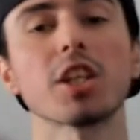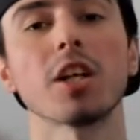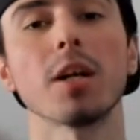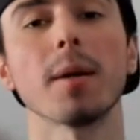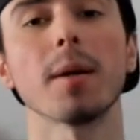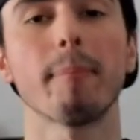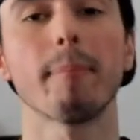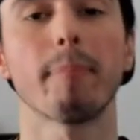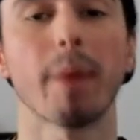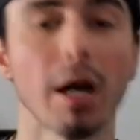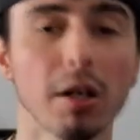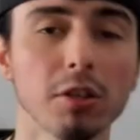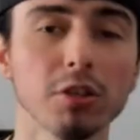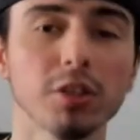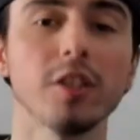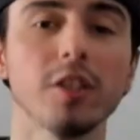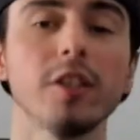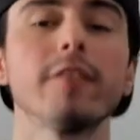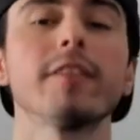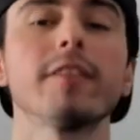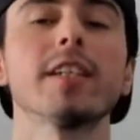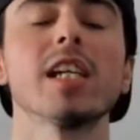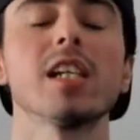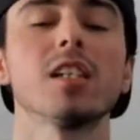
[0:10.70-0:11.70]
turn post
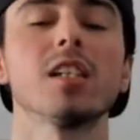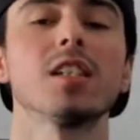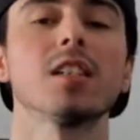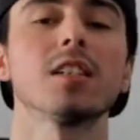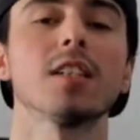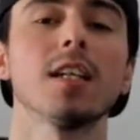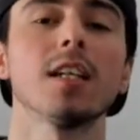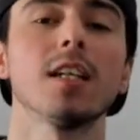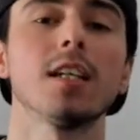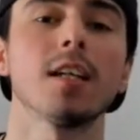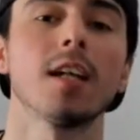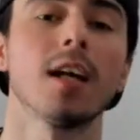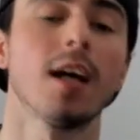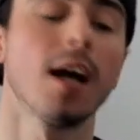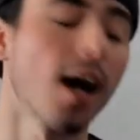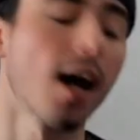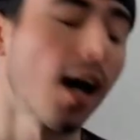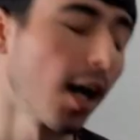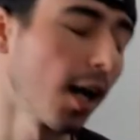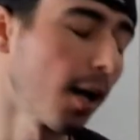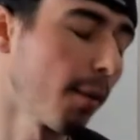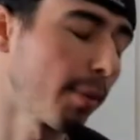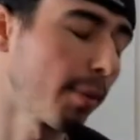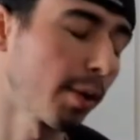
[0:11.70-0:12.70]
notifications on.
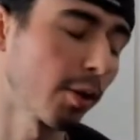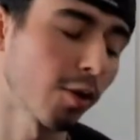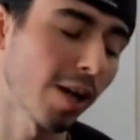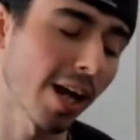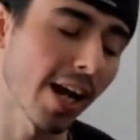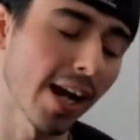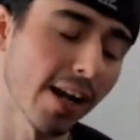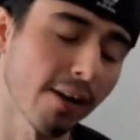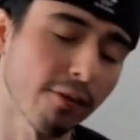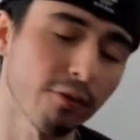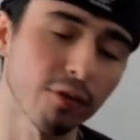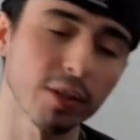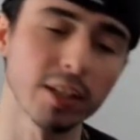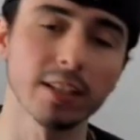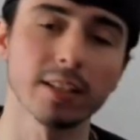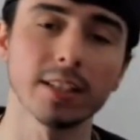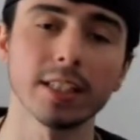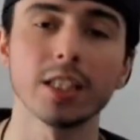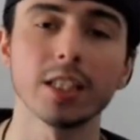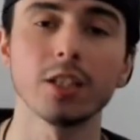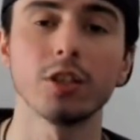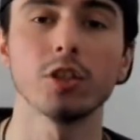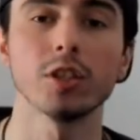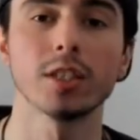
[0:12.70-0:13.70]
I upload every
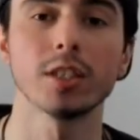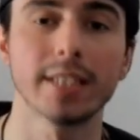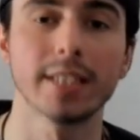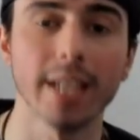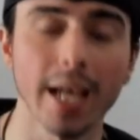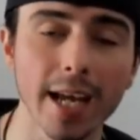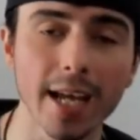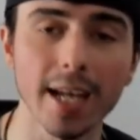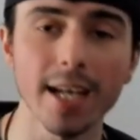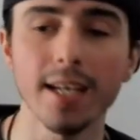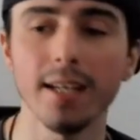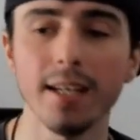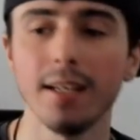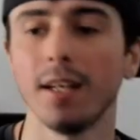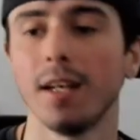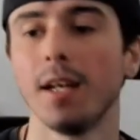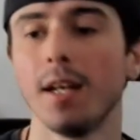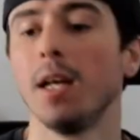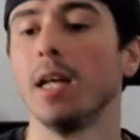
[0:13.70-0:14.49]
single day.